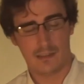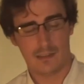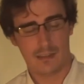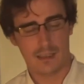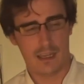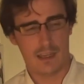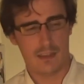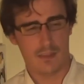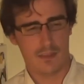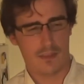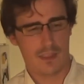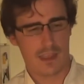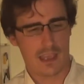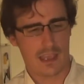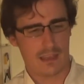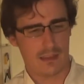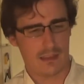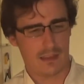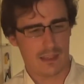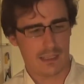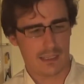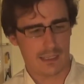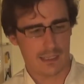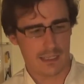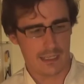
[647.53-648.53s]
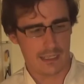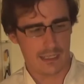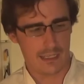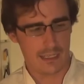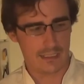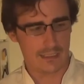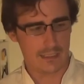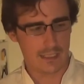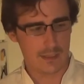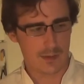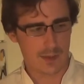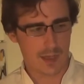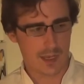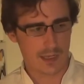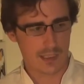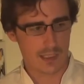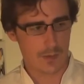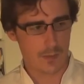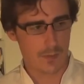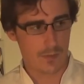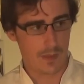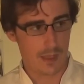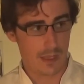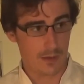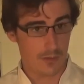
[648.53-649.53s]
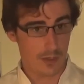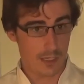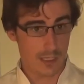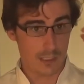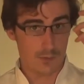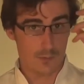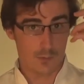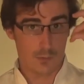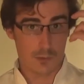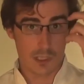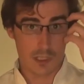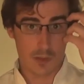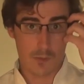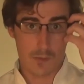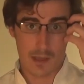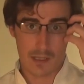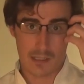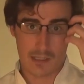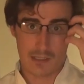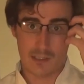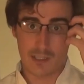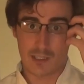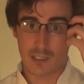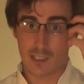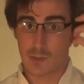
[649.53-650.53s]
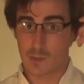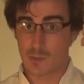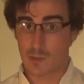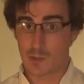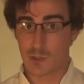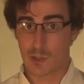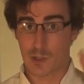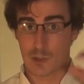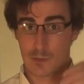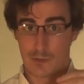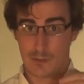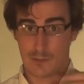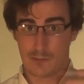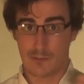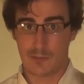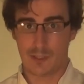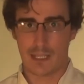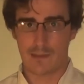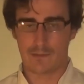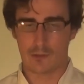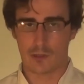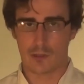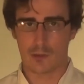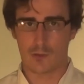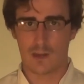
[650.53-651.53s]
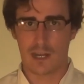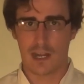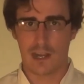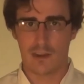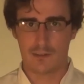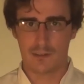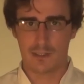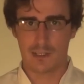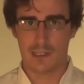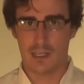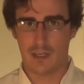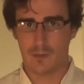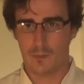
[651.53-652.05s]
in that, like, it seems like something that is really meant to just absorb the flavor around it